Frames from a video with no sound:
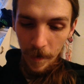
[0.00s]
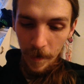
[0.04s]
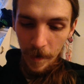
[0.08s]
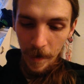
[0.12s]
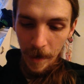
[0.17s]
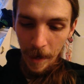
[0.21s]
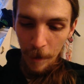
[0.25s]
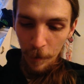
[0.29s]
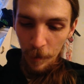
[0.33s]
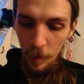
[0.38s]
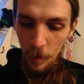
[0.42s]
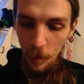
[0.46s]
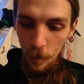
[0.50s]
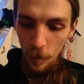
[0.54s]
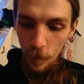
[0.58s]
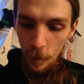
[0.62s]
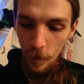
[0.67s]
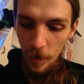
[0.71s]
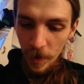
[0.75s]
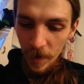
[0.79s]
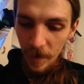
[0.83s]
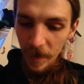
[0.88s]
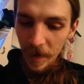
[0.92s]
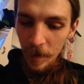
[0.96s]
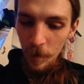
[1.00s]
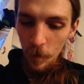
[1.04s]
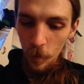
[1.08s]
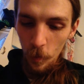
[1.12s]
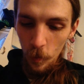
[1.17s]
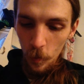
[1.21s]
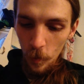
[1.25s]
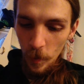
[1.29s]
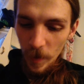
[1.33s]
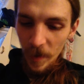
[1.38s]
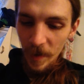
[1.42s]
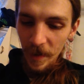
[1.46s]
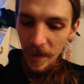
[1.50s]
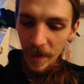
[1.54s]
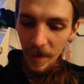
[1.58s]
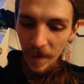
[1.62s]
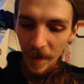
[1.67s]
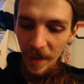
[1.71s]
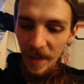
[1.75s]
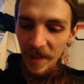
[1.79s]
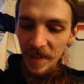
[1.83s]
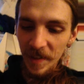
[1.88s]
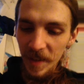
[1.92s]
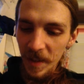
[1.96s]
I would really really
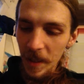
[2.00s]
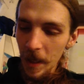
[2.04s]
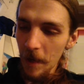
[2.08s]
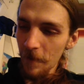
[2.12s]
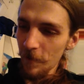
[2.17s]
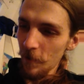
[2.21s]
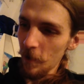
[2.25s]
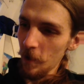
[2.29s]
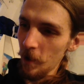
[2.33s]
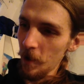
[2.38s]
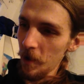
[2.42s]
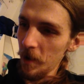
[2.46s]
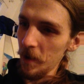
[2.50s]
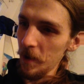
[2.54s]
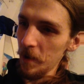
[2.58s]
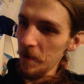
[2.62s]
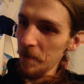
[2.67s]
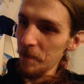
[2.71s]
like to cover